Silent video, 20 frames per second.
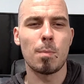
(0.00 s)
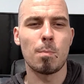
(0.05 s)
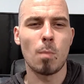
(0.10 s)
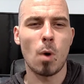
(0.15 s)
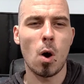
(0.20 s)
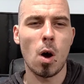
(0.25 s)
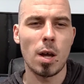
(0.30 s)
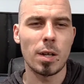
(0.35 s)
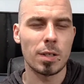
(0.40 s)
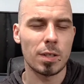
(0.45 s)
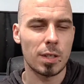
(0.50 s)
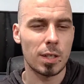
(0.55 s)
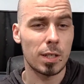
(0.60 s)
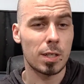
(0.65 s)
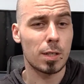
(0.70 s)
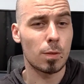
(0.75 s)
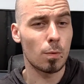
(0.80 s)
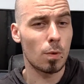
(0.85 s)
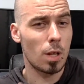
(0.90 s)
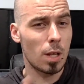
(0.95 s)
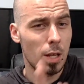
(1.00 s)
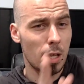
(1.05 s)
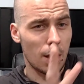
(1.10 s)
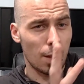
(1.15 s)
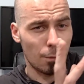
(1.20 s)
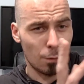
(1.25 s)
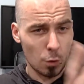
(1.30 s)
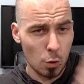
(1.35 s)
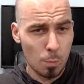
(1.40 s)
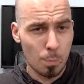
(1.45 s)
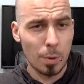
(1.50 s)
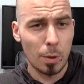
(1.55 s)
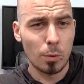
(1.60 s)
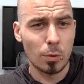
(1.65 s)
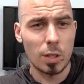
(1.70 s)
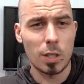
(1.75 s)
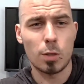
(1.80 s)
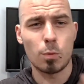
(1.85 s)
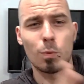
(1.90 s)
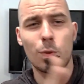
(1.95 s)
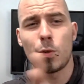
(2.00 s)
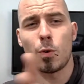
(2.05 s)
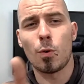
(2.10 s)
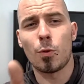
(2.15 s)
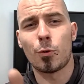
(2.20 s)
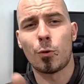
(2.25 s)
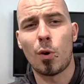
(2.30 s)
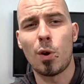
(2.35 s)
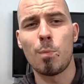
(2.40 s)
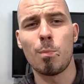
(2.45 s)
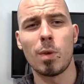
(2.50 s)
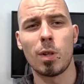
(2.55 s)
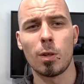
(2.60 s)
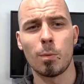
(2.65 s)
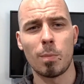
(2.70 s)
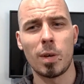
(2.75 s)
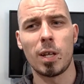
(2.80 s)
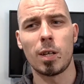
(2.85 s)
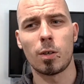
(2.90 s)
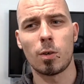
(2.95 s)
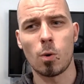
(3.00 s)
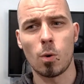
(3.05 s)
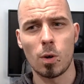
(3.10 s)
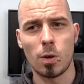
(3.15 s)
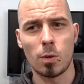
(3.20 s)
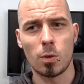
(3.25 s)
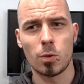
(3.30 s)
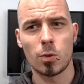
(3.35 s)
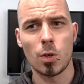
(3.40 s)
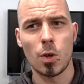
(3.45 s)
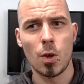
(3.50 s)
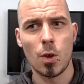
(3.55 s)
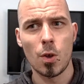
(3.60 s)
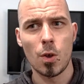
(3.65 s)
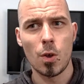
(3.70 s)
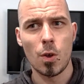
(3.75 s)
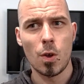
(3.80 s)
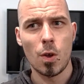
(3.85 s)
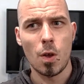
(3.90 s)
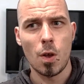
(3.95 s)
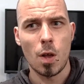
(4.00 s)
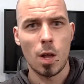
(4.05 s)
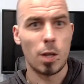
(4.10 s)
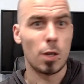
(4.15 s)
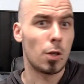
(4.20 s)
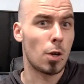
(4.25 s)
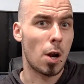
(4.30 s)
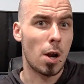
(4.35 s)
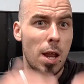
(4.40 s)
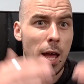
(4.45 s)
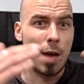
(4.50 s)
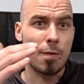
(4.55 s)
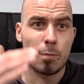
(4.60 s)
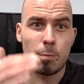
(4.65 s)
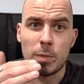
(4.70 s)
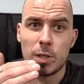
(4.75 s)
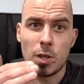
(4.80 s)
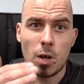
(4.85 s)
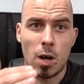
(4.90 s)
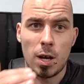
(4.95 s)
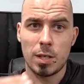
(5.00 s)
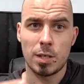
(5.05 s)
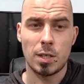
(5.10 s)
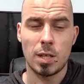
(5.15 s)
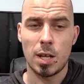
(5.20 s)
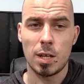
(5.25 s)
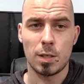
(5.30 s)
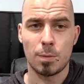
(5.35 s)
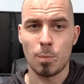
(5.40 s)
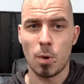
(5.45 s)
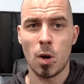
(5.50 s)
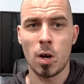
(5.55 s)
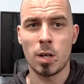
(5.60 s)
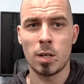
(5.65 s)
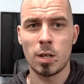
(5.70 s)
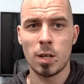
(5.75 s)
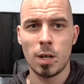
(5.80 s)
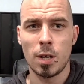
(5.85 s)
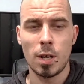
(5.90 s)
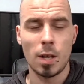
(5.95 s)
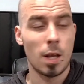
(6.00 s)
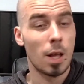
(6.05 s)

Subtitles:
in mind this, if you build this with your 3mm coils and you don't have them as high set as mine,